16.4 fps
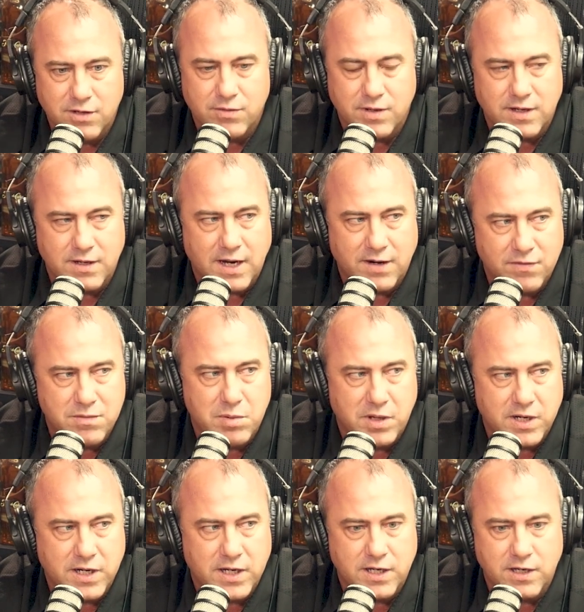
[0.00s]
you and
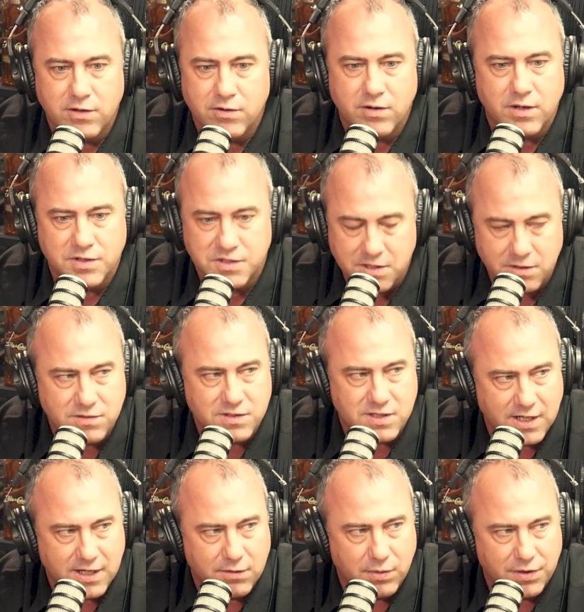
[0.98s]
everybody you're
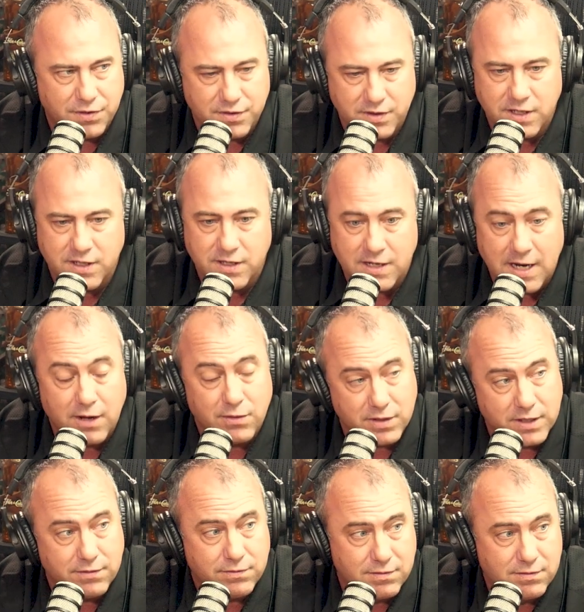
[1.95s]
associated with need to now leave.